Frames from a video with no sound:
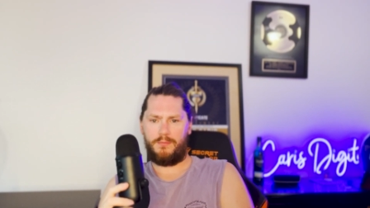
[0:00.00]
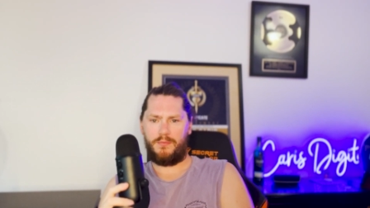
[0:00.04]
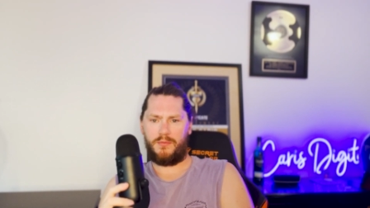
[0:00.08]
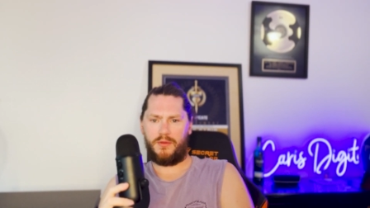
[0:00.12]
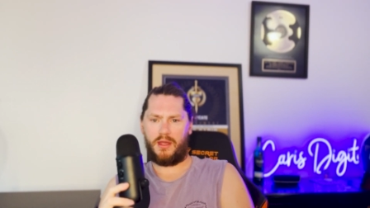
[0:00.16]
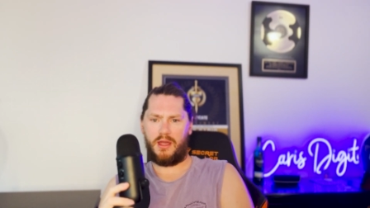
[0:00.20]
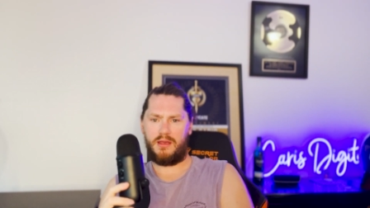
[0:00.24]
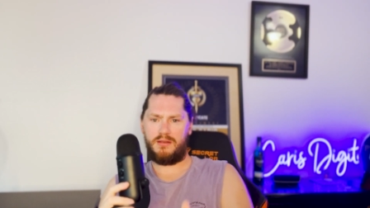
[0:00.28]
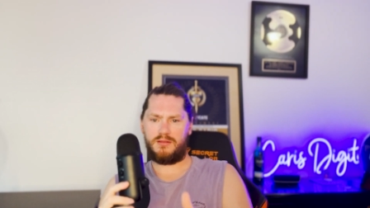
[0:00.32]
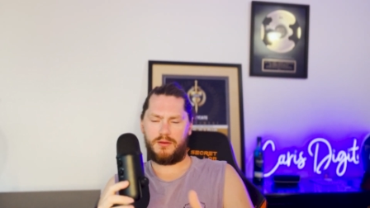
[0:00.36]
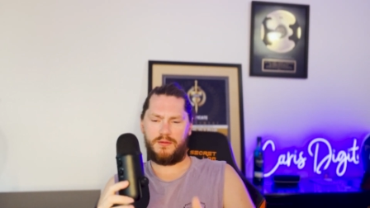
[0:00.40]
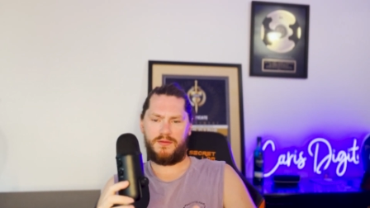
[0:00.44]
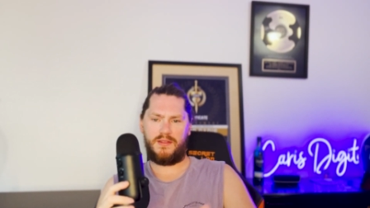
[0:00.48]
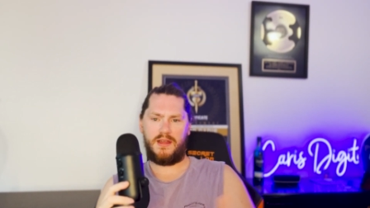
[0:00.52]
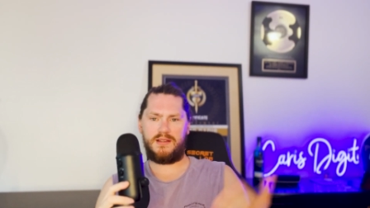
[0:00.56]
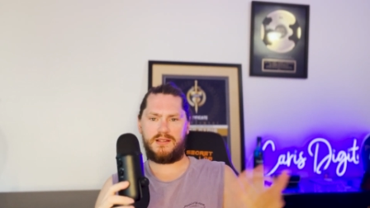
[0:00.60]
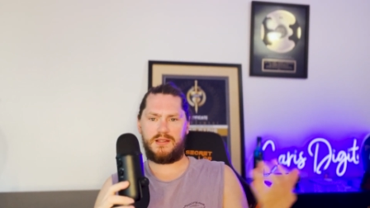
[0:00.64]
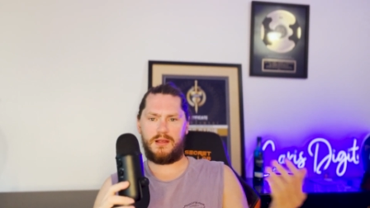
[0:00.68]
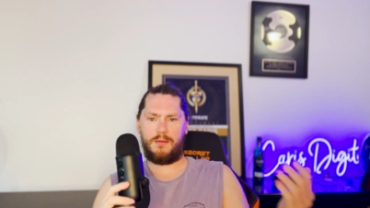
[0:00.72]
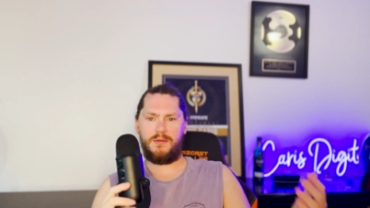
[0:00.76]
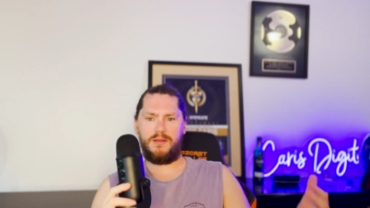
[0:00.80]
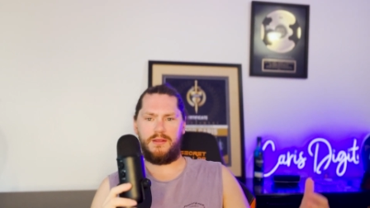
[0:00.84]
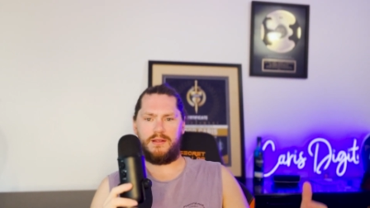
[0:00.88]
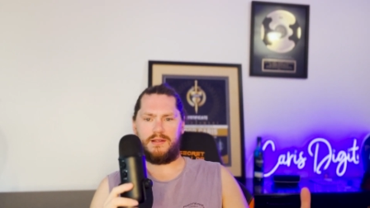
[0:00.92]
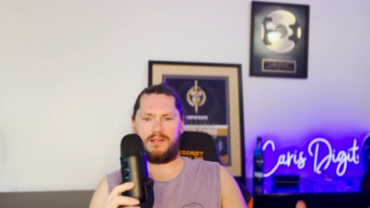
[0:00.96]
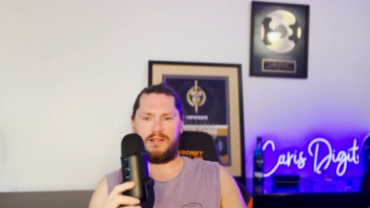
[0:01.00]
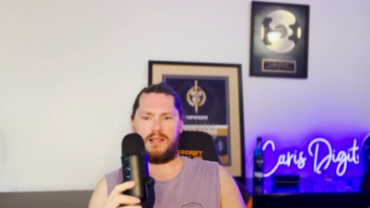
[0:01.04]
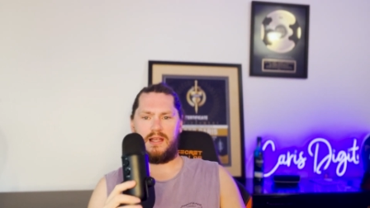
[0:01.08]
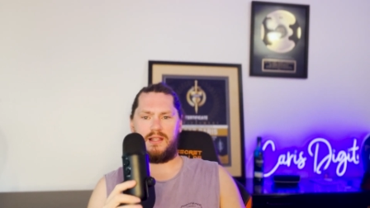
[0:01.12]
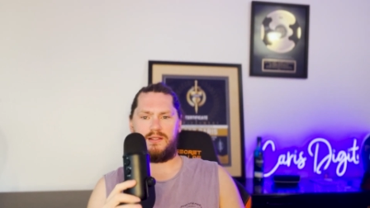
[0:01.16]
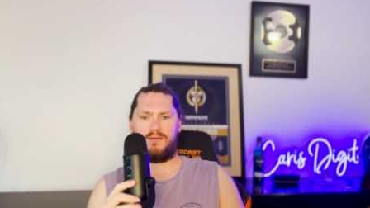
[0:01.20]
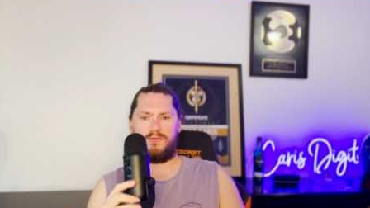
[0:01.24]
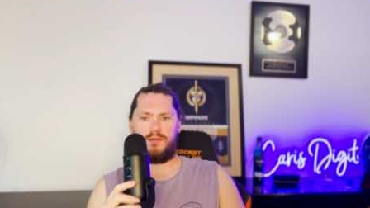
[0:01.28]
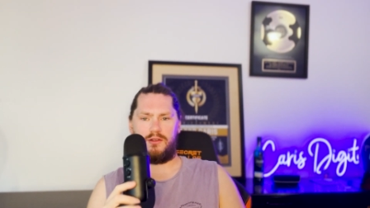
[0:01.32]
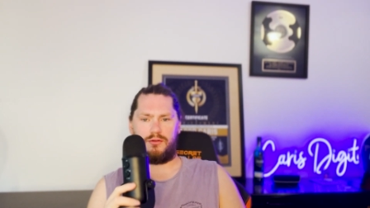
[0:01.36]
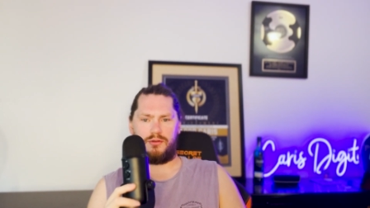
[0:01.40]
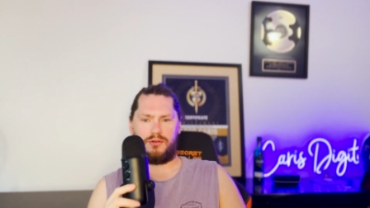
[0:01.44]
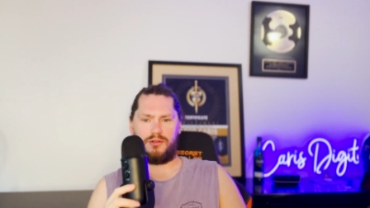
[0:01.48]
Okay, so if that's something that sounds
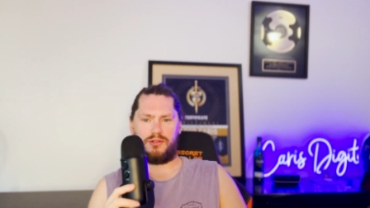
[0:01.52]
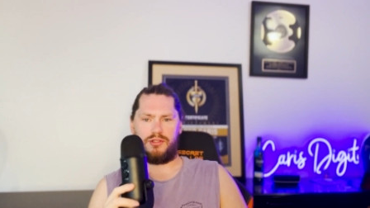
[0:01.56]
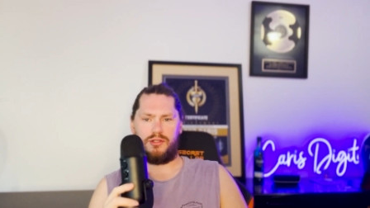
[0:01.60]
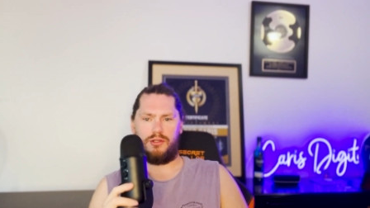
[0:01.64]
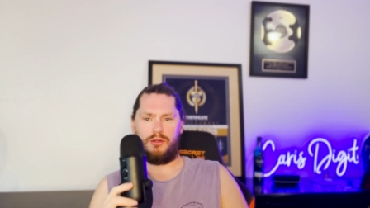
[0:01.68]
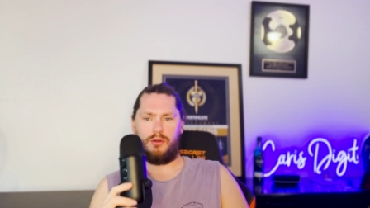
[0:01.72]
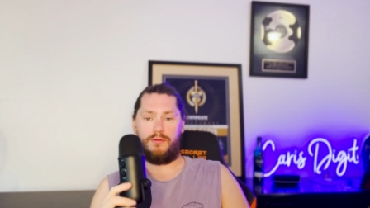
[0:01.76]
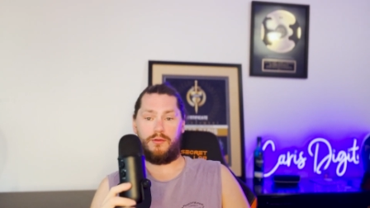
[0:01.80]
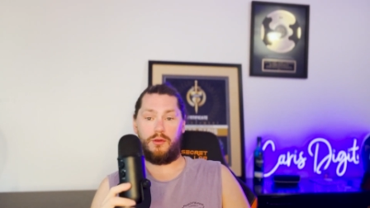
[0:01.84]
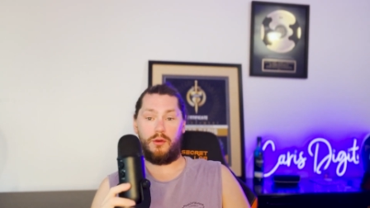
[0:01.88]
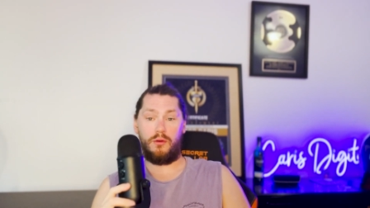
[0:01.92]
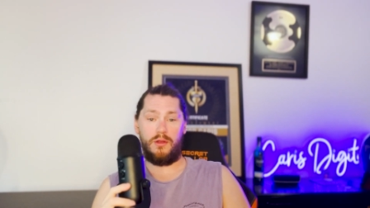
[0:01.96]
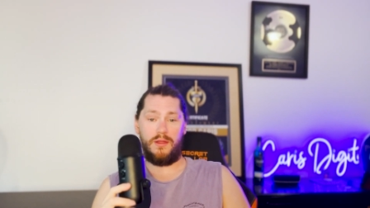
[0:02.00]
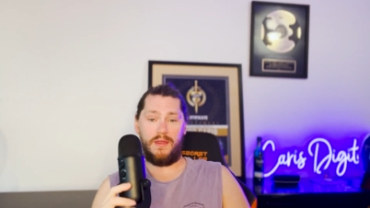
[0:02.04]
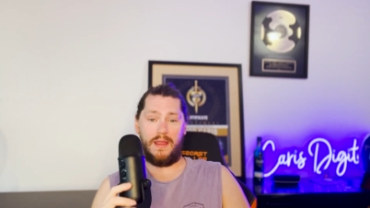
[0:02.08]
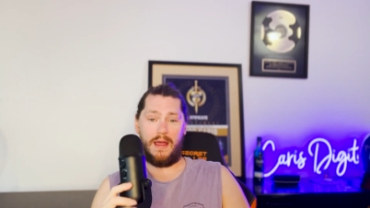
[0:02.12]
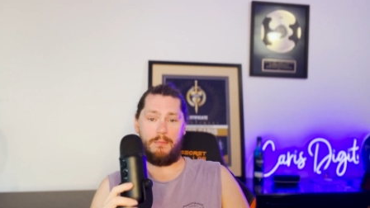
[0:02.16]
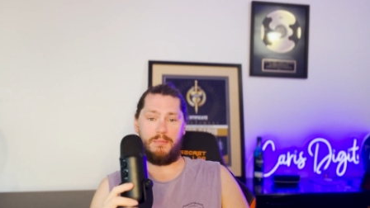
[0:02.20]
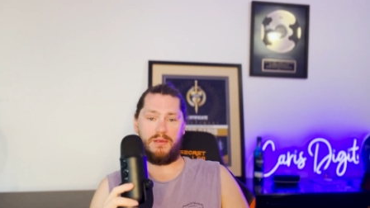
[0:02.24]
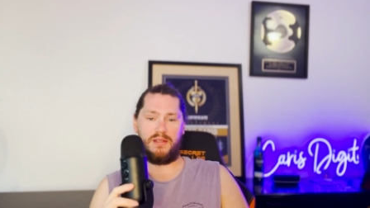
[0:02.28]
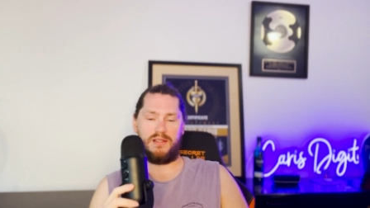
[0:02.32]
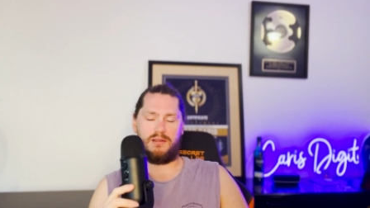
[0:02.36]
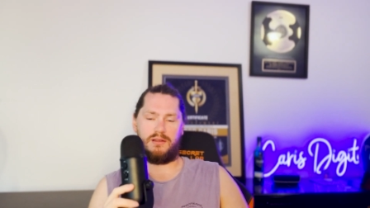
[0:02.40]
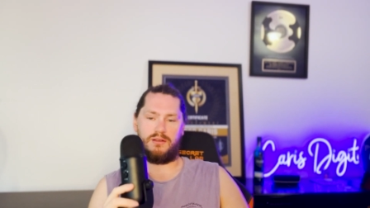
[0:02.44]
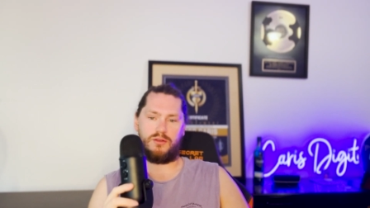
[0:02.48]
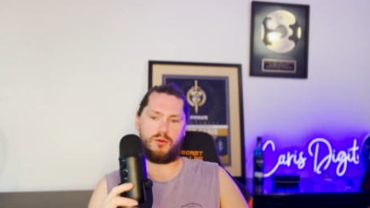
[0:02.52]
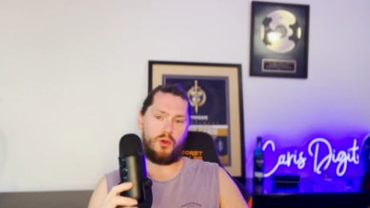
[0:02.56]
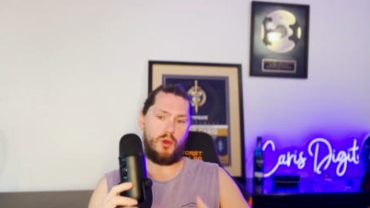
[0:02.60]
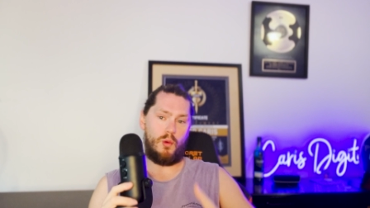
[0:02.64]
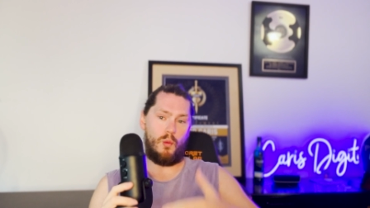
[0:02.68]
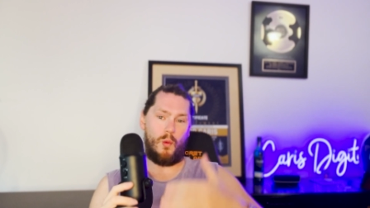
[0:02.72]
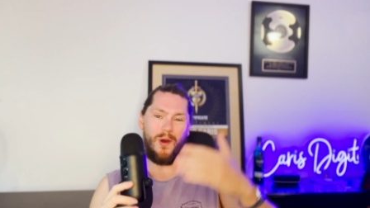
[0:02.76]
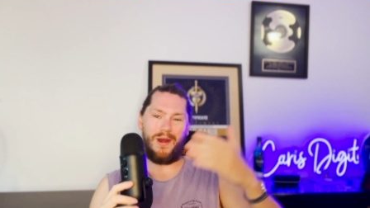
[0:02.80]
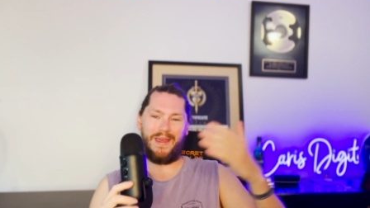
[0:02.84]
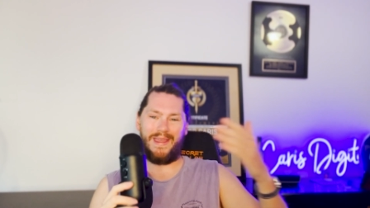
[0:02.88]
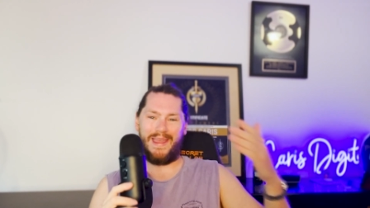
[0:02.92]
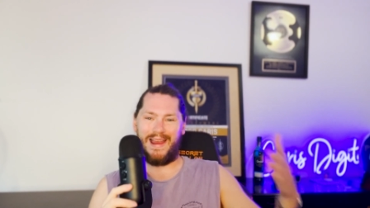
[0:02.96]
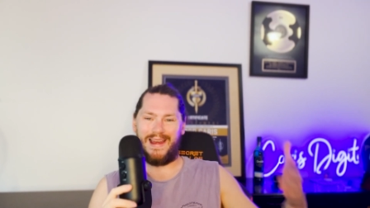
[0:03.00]
of interest to you, if you're in that business or you
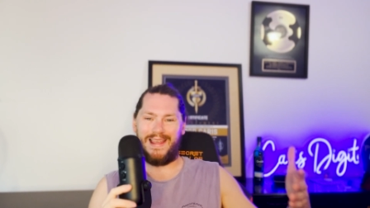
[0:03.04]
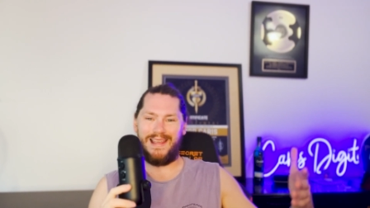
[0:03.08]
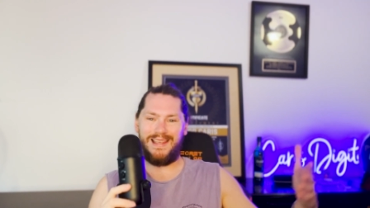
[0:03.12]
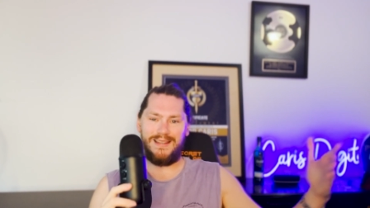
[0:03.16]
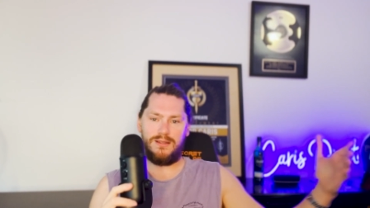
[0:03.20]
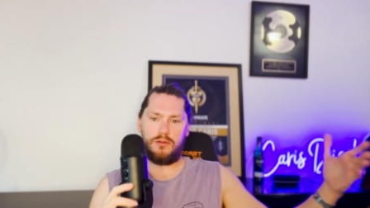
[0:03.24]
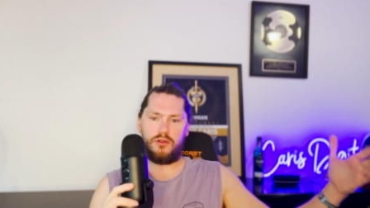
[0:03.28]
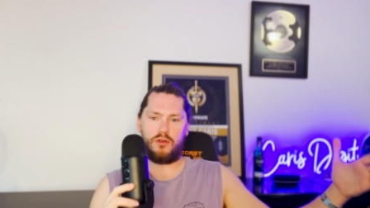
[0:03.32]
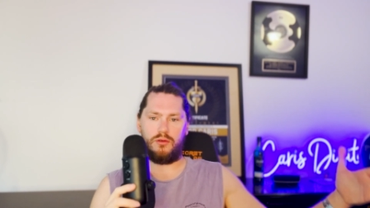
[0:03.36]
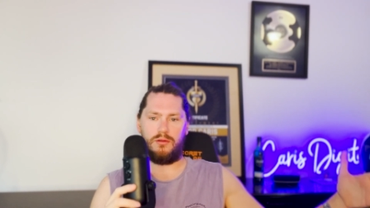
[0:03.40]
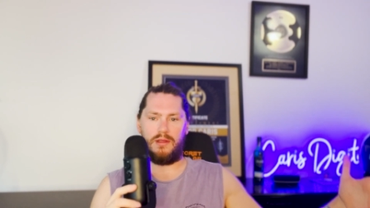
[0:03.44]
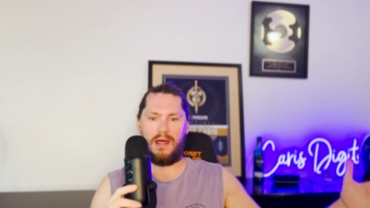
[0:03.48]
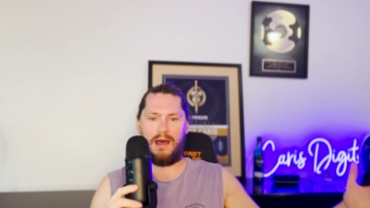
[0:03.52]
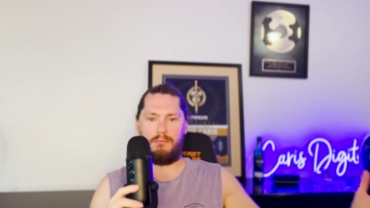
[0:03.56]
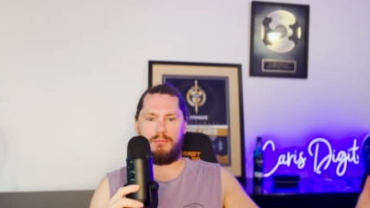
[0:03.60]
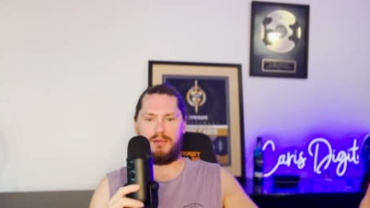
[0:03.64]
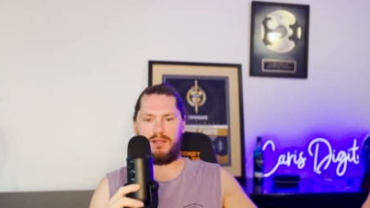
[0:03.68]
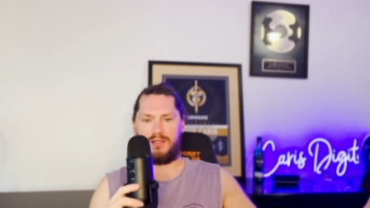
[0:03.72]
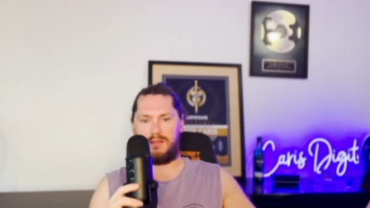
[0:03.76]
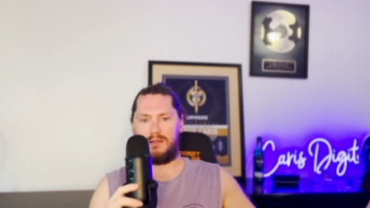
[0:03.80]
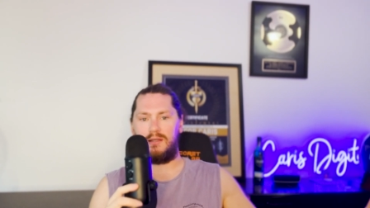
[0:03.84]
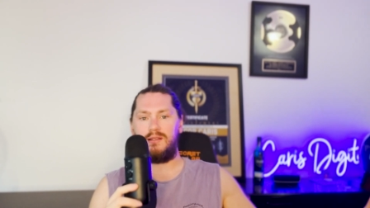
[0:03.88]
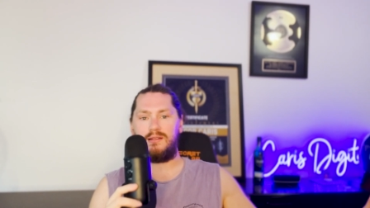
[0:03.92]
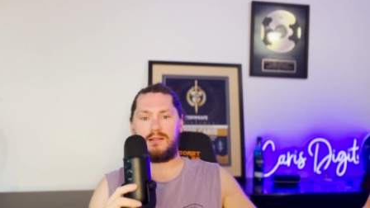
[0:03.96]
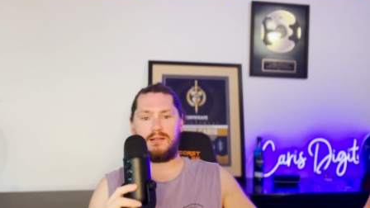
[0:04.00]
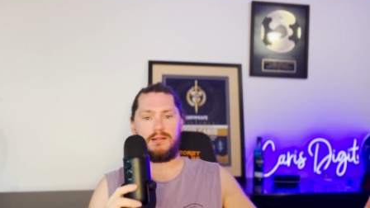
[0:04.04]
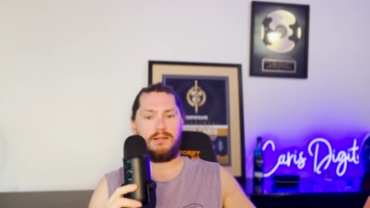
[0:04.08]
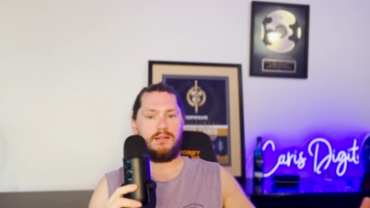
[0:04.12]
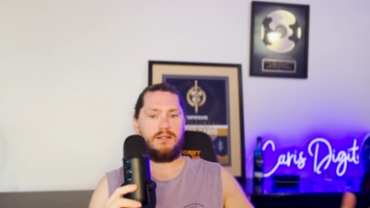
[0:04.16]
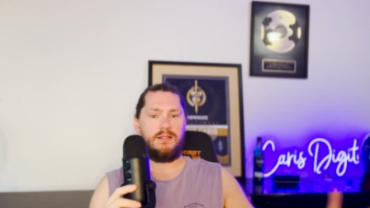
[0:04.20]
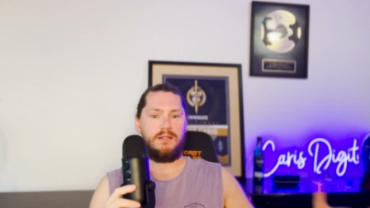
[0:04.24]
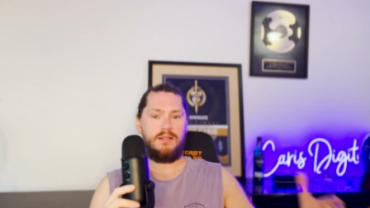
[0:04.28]
want to get into that business,